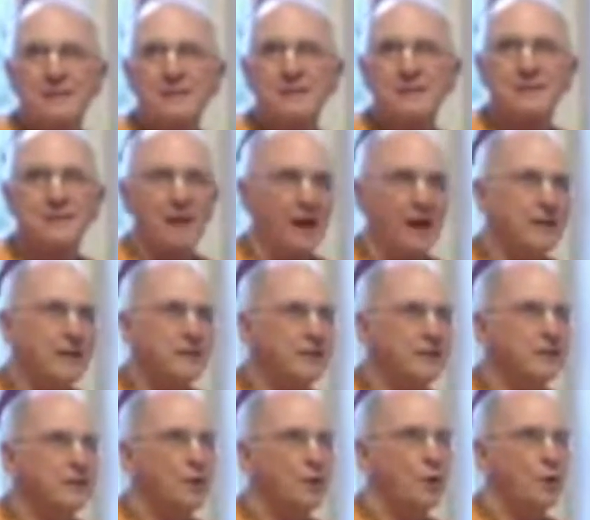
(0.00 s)

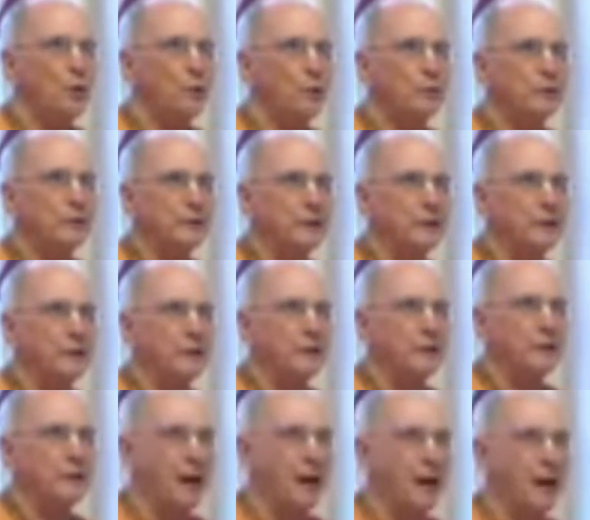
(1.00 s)
society with God
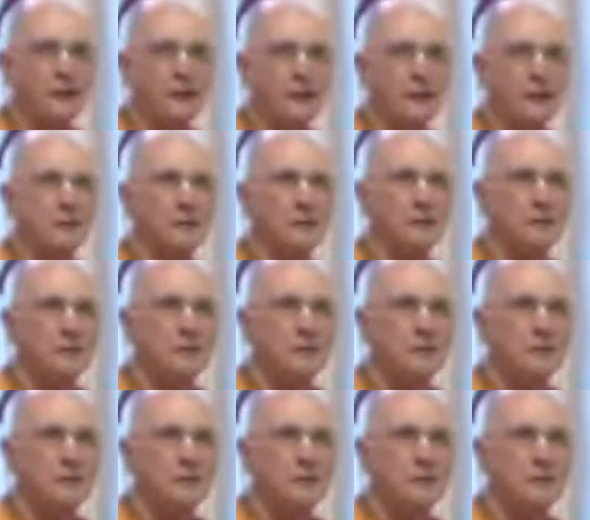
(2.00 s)
at the center?